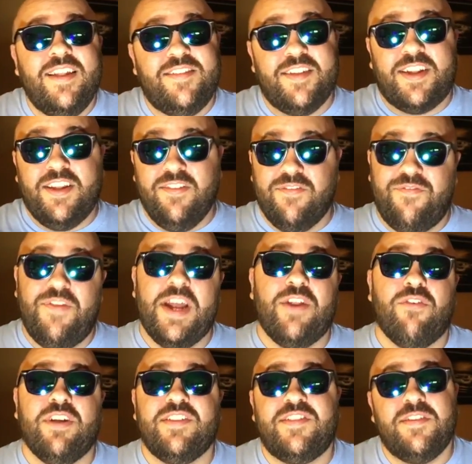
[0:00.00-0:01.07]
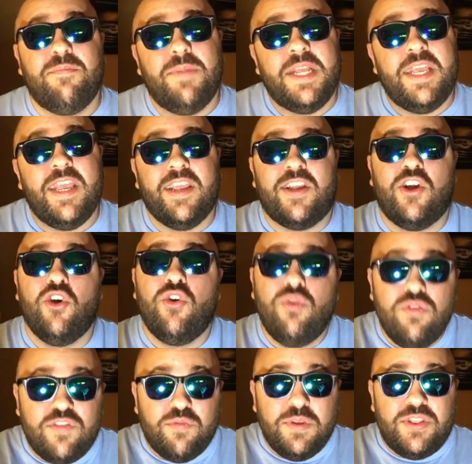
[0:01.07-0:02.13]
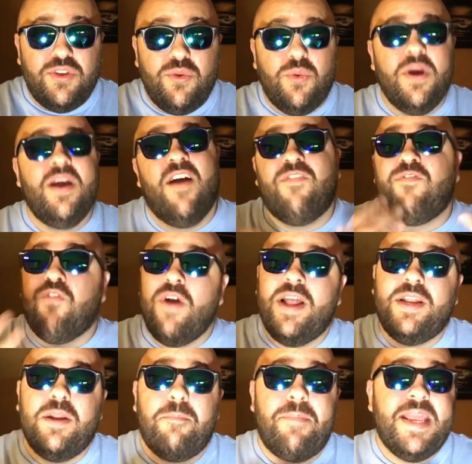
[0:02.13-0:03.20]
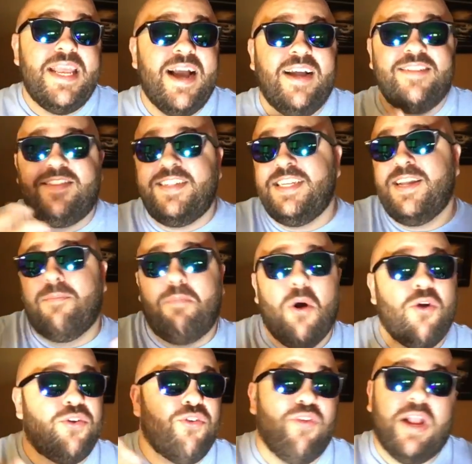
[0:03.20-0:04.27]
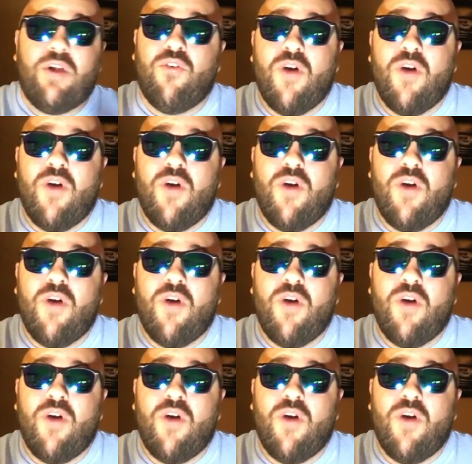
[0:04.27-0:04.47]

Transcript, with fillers: is a confederate, somebody in cahoots with you, a friend, a P I C, a partner in